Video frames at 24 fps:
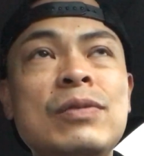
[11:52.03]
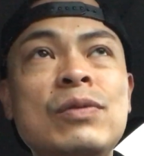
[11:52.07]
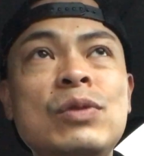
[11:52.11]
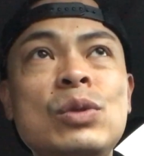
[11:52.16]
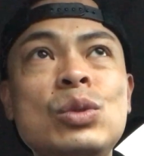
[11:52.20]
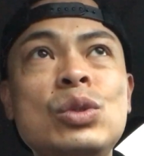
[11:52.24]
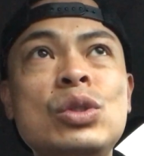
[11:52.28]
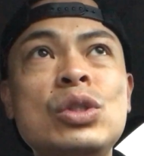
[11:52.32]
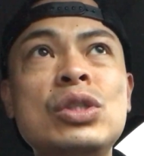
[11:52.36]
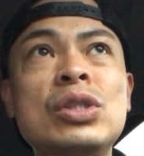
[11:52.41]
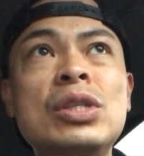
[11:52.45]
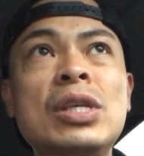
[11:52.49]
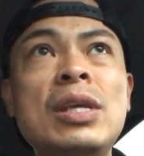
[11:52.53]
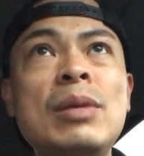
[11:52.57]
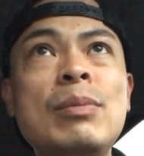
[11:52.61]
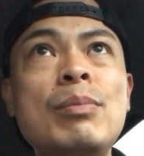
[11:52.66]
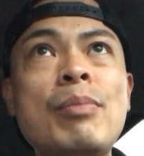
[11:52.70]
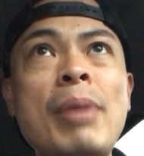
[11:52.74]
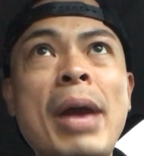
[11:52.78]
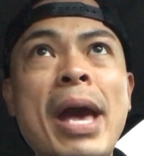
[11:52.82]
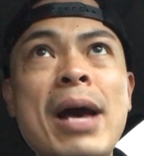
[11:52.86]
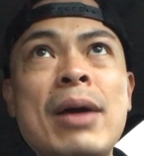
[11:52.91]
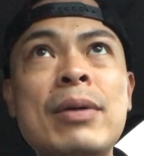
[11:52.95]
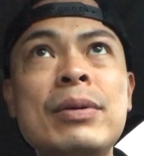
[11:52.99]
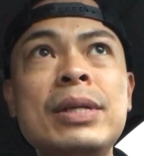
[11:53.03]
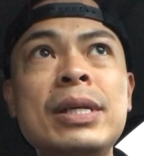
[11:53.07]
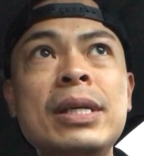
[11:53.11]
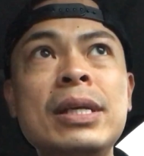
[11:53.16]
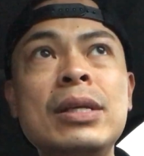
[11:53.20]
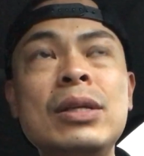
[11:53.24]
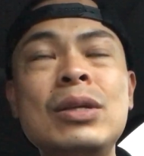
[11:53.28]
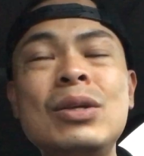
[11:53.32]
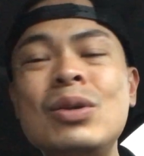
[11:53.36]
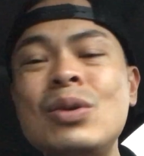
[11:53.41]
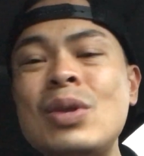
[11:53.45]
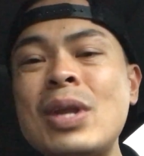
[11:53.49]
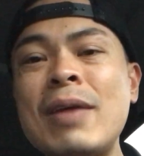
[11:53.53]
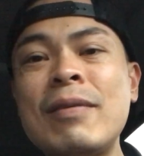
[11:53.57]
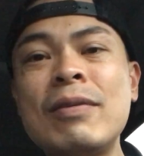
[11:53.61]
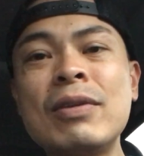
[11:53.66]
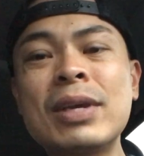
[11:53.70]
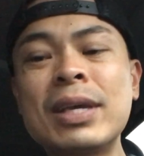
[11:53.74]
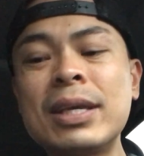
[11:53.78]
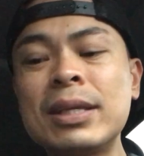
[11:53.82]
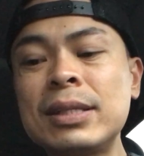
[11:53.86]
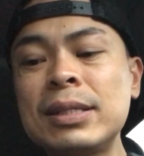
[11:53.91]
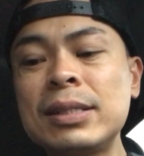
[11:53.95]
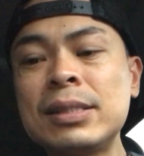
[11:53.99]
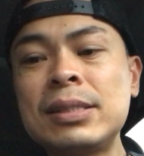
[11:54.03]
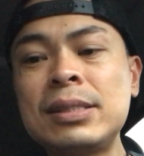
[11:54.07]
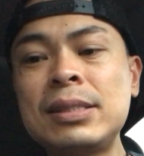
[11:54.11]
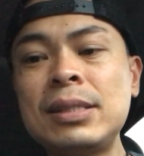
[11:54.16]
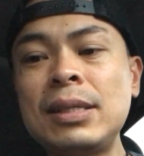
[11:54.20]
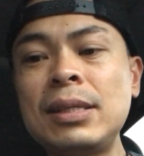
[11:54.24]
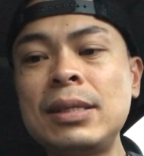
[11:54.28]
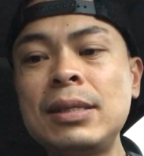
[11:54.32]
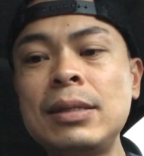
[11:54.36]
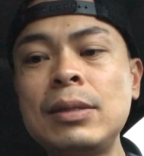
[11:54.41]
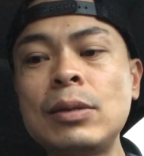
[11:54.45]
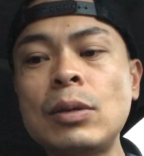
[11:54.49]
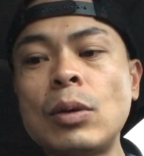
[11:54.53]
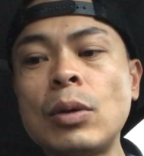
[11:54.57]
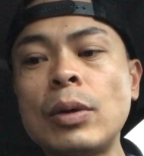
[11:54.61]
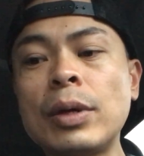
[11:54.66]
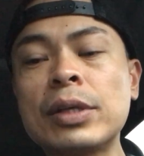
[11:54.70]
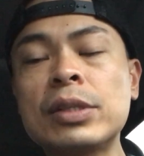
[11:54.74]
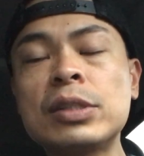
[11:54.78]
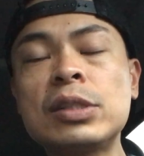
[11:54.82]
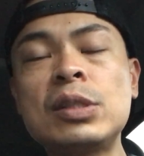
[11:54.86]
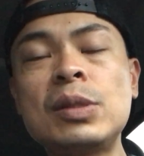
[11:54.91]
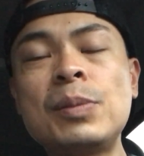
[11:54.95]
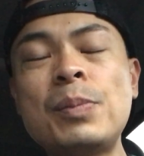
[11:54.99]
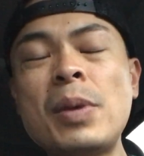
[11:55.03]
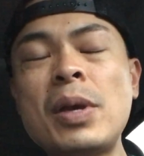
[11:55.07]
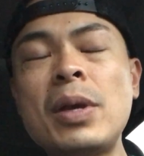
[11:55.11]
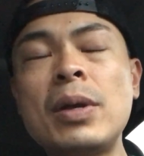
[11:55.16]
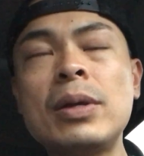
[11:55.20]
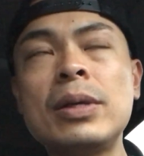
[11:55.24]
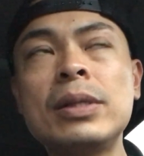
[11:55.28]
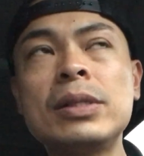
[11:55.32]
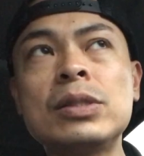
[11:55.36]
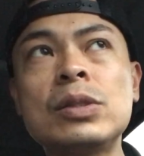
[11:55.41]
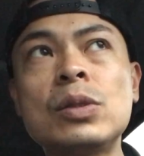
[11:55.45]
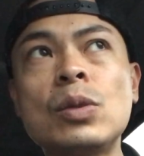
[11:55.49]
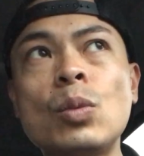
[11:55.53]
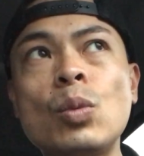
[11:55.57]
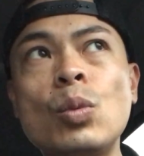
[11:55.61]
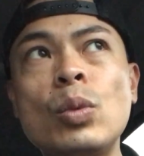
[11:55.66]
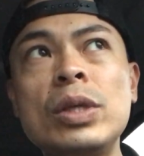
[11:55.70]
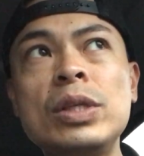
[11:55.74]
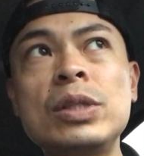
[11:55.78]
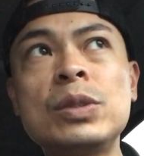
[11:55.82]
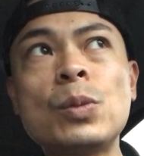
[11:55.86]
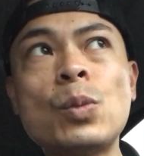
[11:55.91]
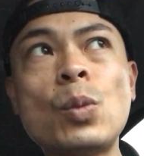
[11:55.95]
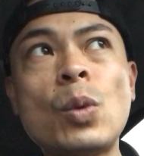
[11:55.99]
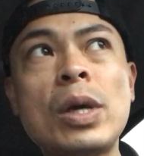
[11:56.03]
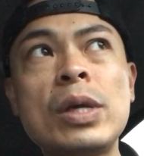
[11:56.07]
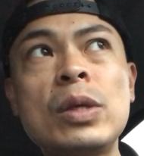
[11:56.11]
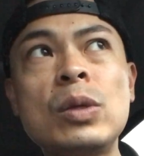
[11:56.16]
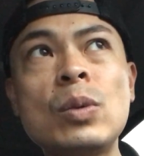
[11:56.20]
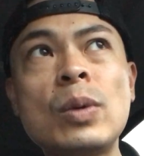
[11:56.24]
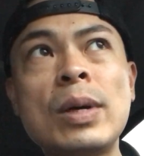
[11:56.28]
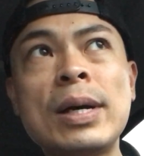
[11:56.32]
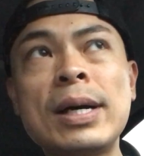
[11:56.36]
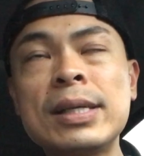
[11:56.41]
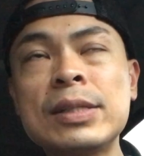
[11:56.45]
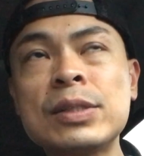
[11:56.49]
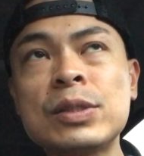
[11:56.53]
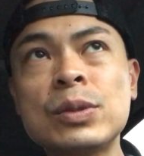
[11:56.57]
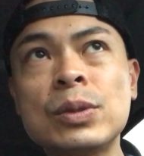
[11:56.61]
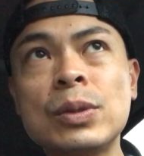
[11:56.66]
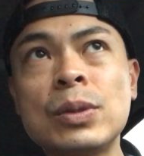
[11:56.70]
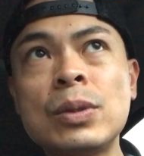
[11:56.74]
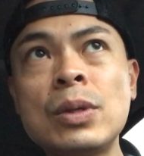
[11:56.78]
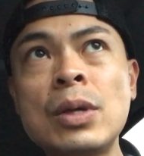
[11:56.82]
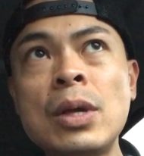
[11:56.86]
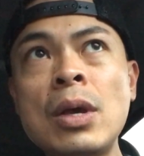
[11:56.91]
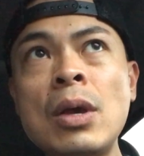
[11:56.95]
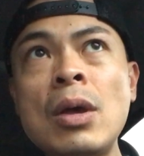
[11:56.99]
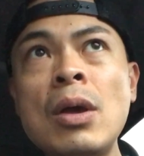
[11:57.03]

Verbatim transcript: if you just keep pounding and you never get to see or experience the reason why you hustle,